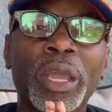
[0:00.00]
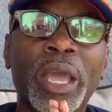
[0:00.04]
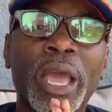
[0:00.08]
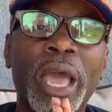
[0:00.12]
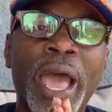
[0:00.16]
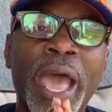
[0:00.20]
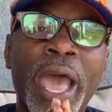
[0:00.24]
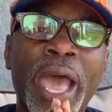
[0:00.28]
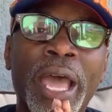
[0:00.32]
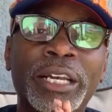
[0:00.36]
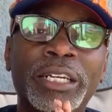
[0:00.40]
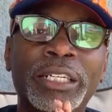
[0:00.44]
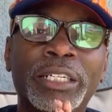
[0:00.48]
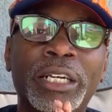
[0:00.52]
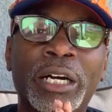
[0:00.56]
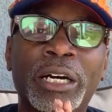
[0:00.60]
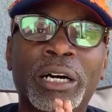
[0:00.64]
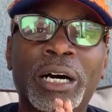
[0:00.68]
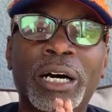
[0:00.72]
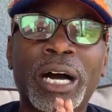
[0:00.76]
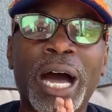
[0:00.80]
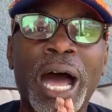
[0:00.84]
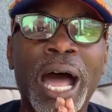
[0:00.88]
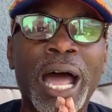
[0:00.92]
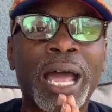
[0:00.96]
And
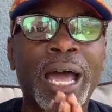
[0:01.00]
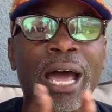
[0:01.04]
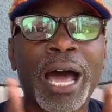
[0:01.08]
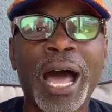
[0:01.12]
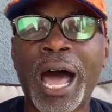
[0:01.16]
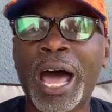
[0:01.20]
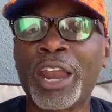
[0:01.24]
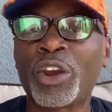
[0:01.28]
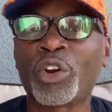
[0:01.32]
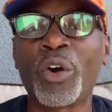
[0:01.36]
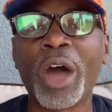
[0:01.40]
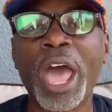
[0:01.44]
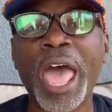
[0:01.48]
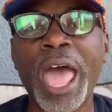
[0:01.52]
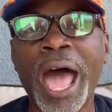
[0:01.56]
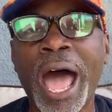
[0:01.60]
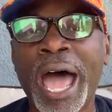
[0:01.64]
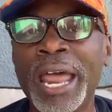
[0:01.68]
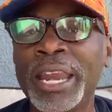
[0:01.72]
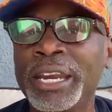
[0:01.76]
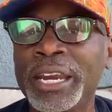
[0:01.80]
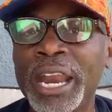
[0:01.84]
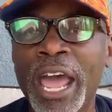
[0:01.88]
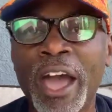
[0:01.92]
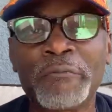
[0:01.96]
I
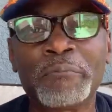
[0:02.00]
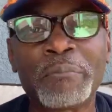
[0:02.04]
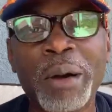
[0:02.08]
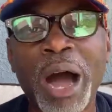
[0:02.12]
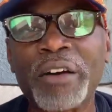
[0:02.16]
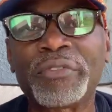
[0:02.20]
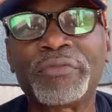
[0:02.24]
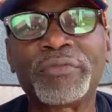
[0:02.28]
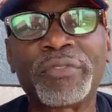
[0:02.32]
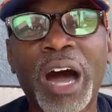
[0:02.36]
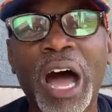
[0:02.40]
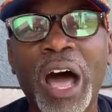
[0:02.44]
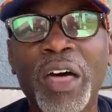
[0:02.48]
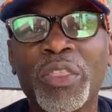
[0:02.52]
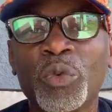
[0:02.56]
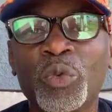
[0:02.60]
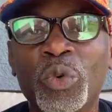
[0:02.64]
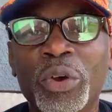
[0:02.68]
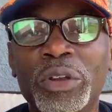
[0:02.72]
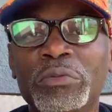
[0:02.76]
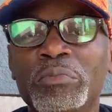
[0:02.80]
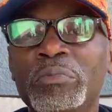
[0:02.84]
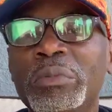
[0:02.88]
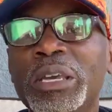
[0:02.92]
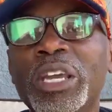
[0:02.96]
didn't have my father
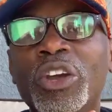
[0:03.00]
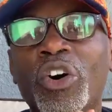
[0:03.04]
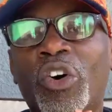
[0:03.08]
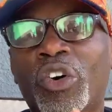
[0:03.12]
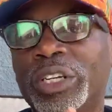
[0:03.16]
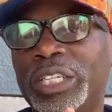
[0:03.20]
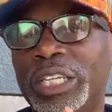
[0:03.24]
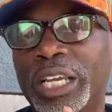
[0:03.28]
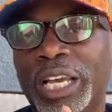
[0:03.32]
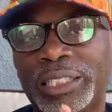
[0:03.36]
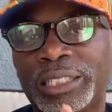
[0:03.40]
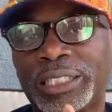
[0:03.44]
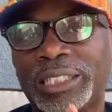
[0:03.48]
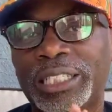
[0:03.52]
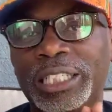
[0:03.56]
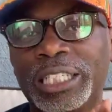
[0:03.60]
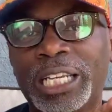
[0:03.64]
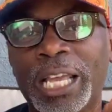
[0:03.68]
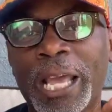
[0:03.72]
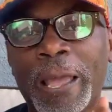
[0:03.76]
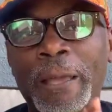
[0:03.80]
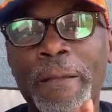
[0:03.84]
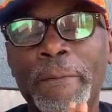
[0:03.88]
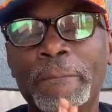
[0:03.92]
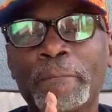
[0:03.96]
with me on
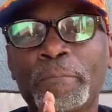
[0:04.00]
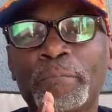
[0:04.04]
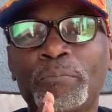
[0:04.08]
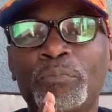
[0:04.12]
yesterday.